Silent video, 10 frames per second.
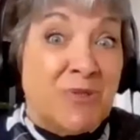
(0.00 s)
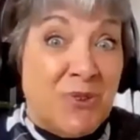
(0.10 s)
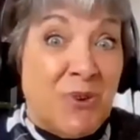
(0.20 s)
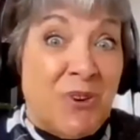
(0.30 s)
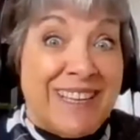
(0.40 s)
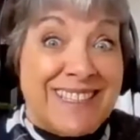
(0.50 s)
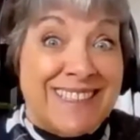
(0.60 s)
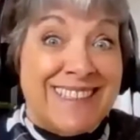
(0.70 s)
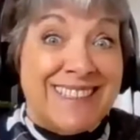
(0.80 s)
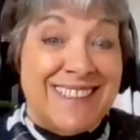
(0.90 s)
story,
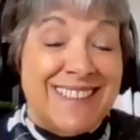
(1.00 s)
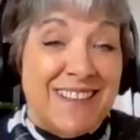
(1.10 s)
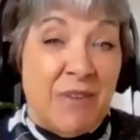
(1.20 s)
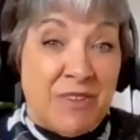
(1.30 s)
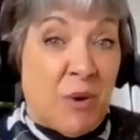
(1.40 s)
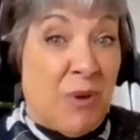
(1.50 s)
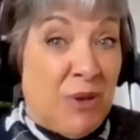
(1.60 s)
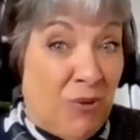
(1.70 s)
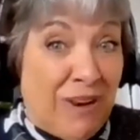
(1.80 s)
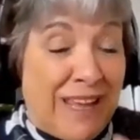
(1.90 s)
isn't it? Don't
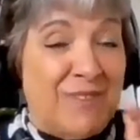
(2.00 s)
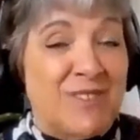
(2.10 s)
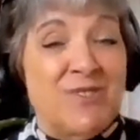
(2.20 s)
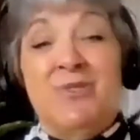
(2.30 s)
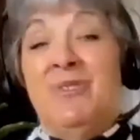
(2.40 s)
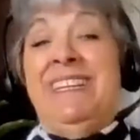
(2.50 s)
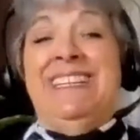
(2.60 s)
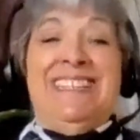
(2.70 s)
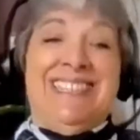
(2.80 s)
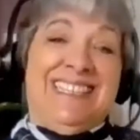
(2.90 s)
we all have a story
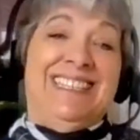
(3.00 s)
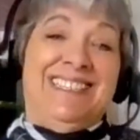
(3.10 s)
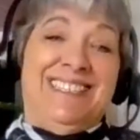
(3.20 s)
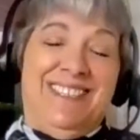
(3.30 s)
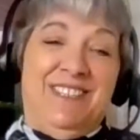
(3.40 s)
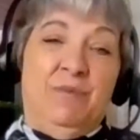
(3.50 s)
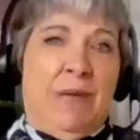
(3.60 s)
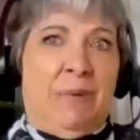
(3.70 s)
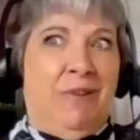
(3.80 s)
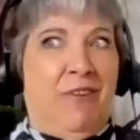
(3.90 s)
like that? You know,
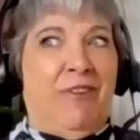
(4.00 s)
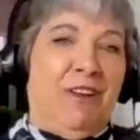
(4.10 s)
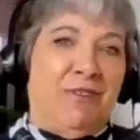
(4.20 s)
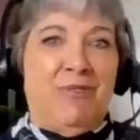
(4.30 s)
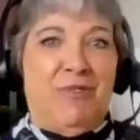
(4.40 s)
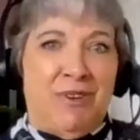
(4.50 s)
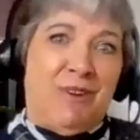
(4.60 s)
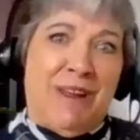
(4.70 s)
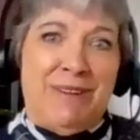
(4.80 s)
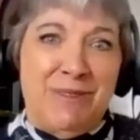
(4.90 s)
maybe not the 130
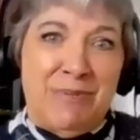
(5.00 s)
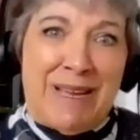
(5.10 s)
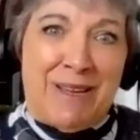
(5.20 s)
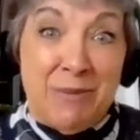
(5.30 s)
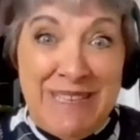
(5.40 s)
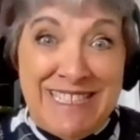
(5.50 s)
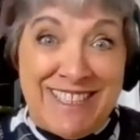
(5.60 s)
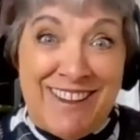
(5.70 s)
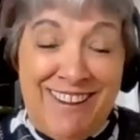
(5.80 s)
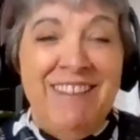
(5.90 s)
grand in the back of the police
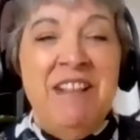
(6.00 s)
car,